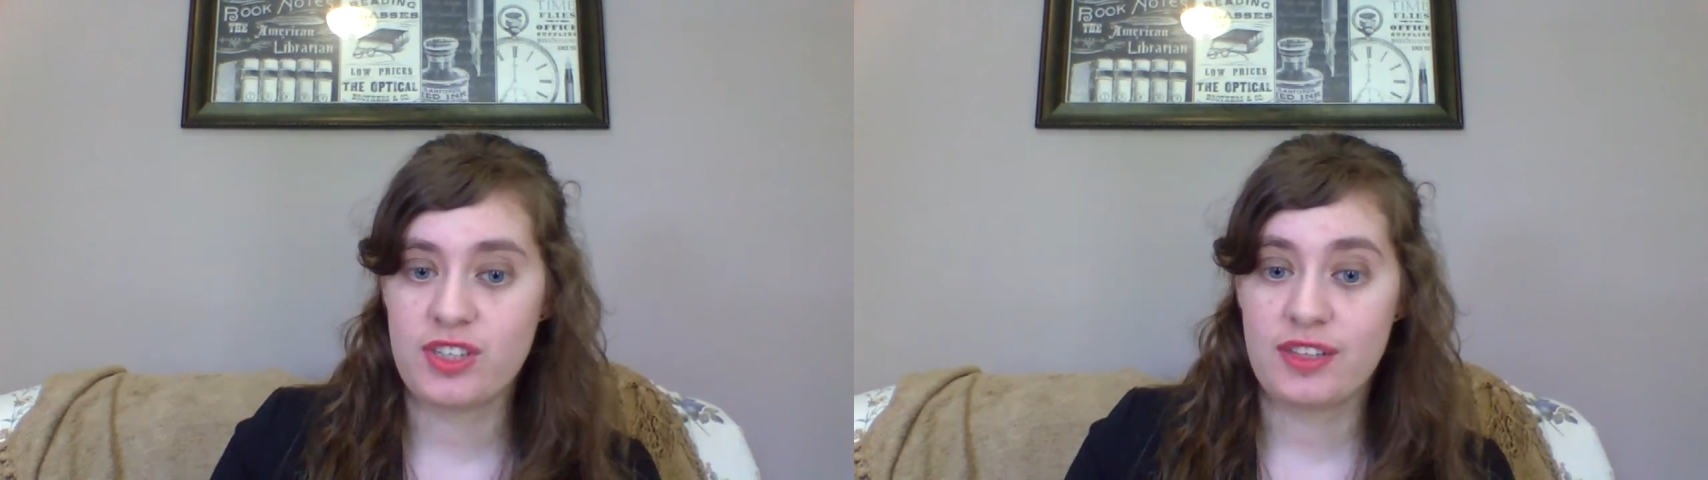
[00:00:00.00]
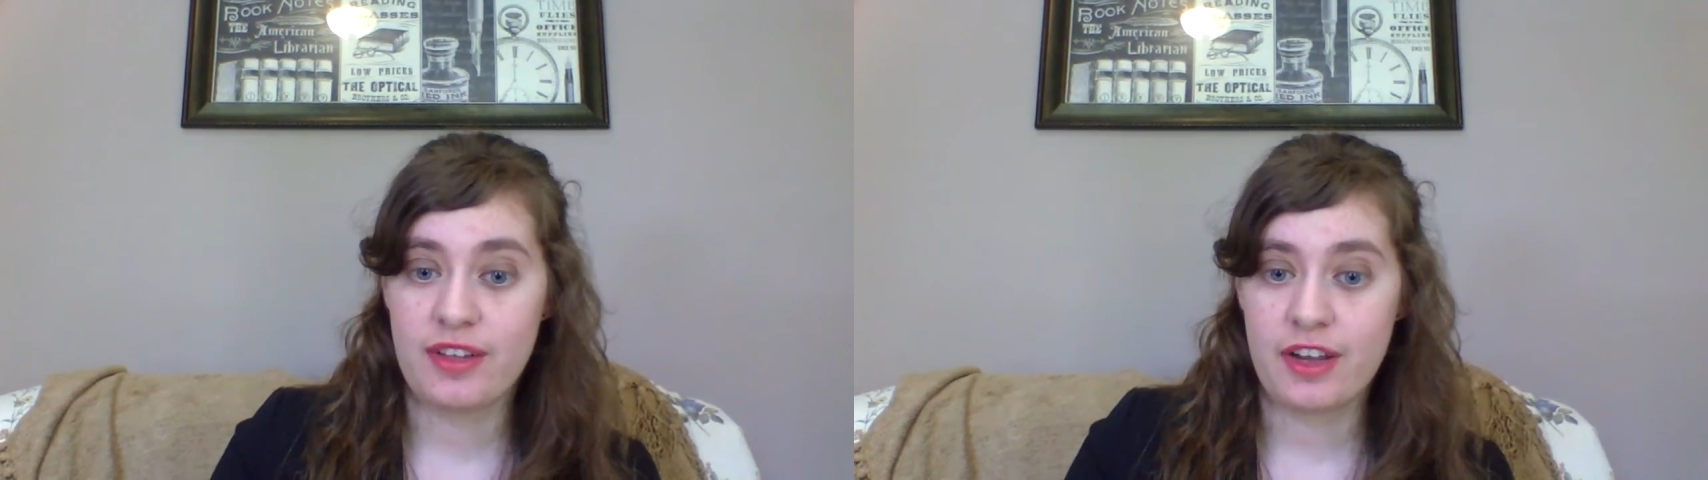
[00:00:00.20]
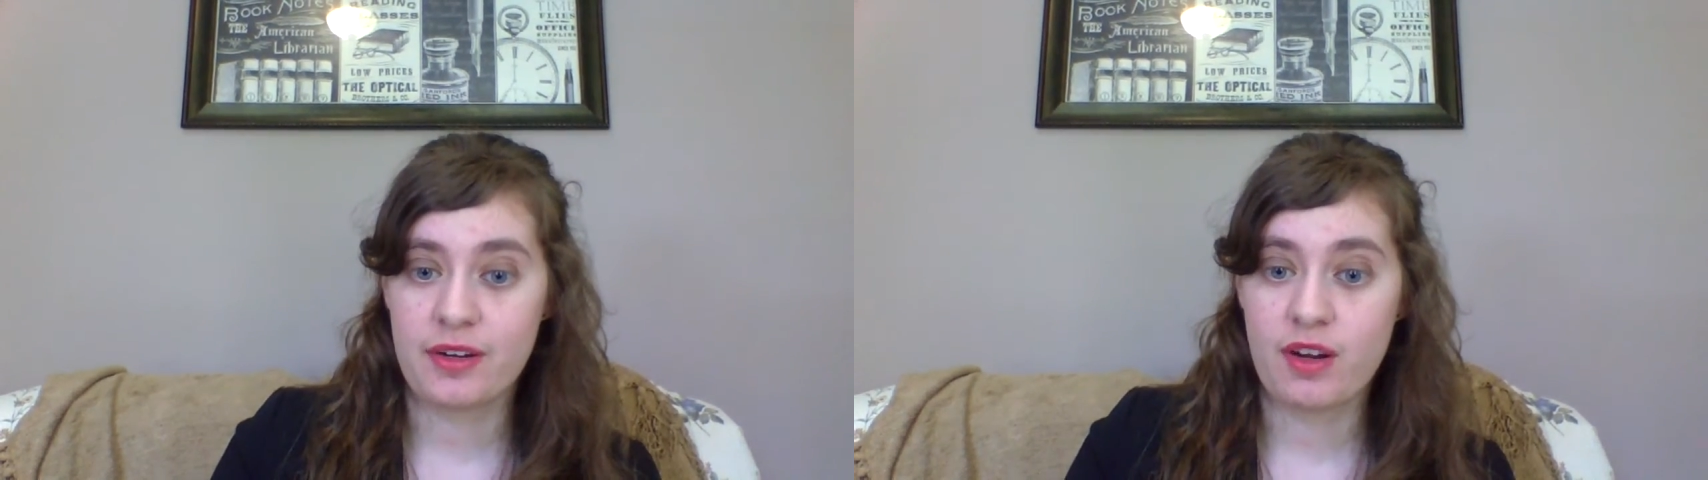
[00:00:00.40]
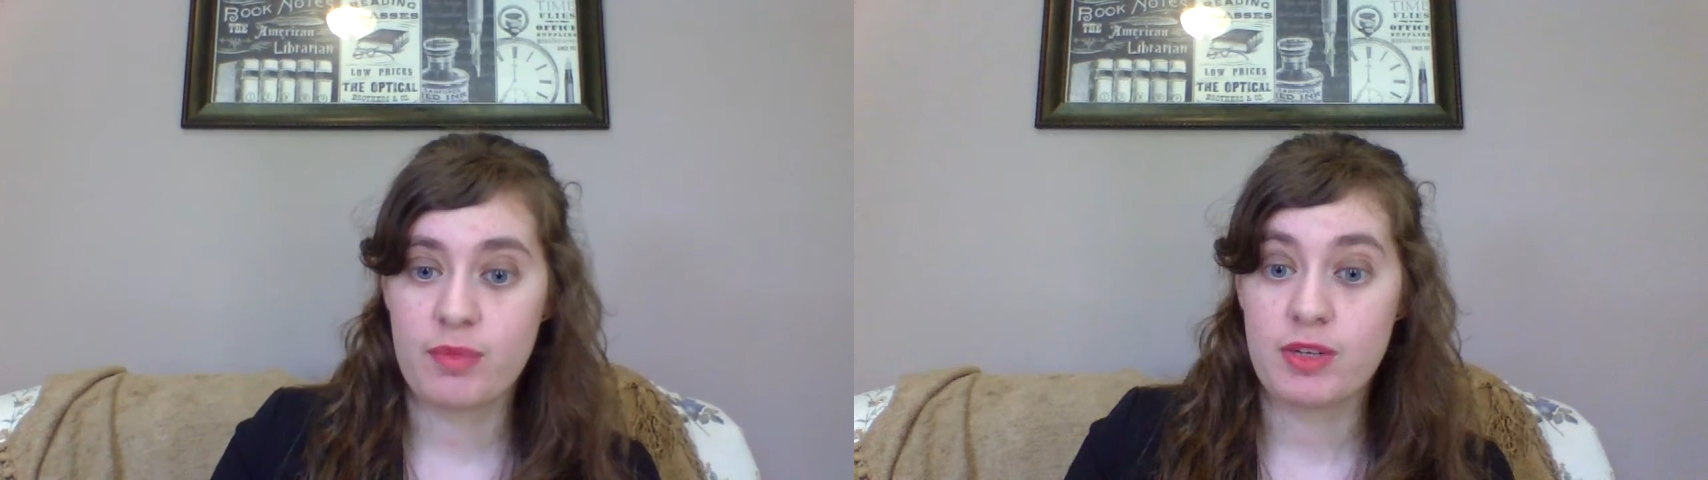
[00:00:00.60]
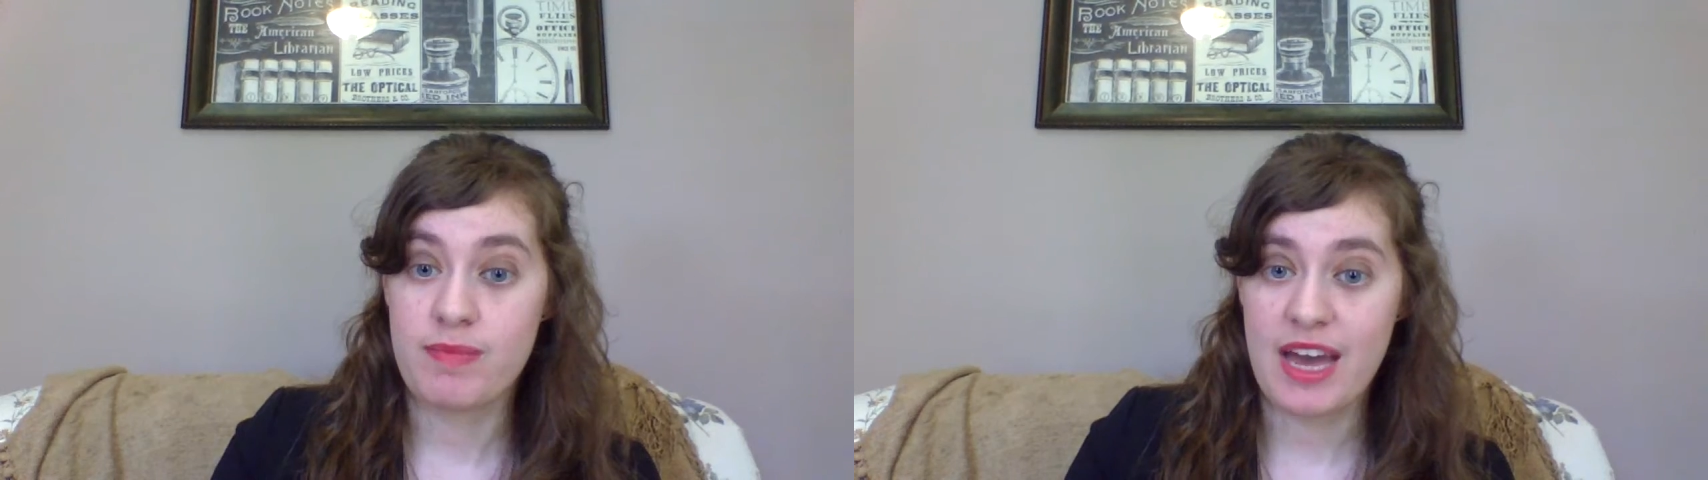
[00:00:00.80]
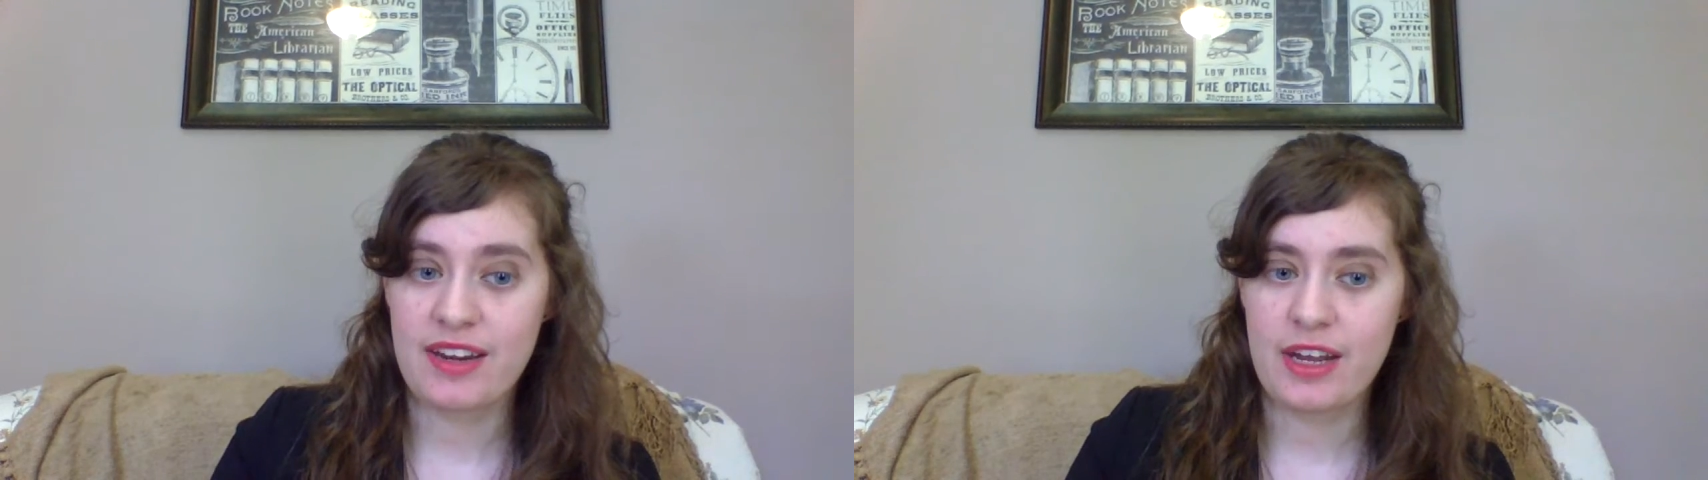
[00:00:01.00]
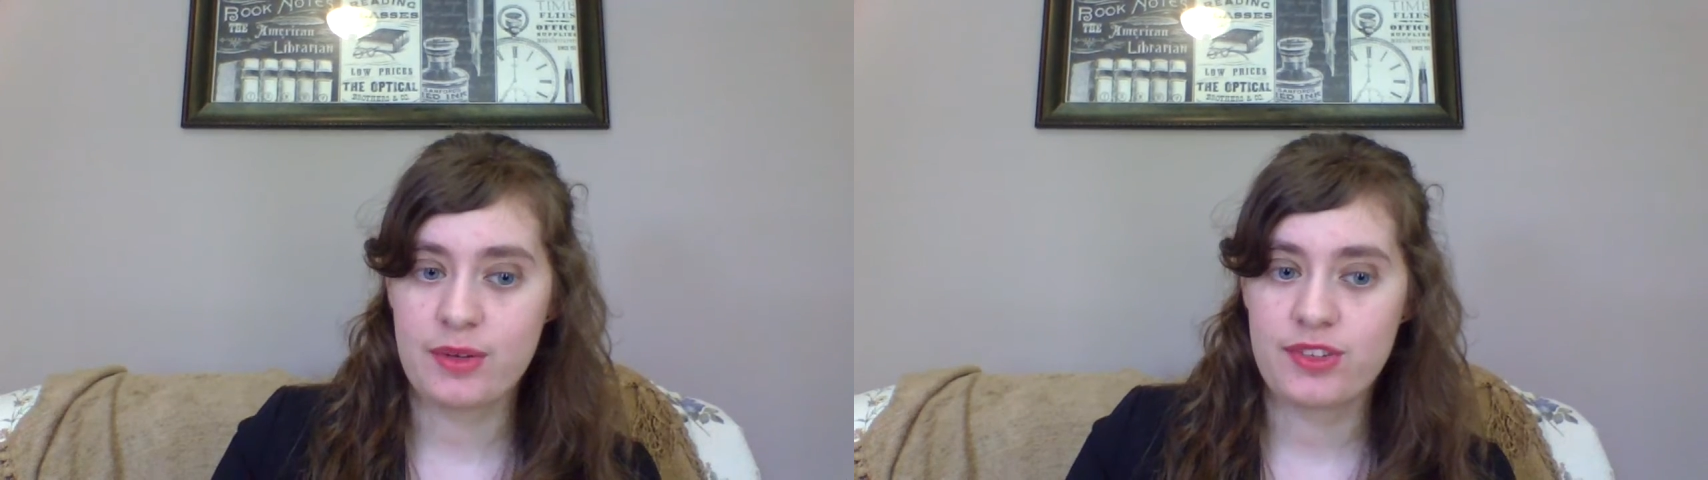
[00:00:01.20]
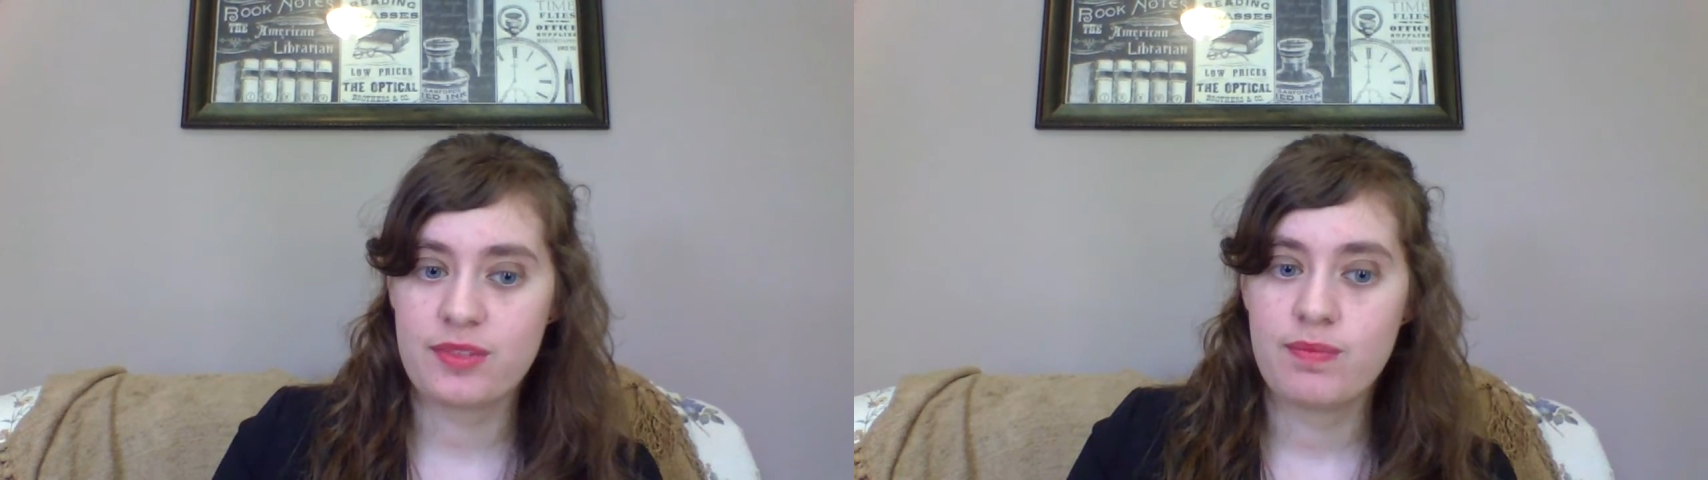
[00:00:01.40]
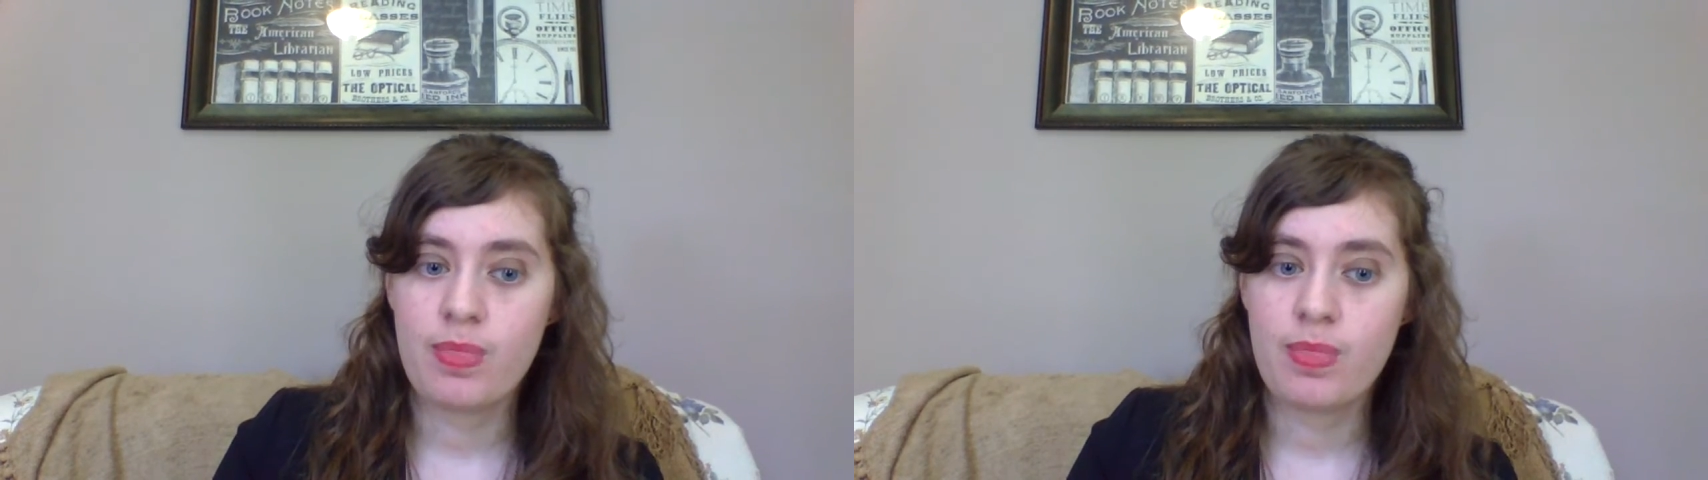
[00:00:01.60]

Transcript: and lock her up in a madhouse.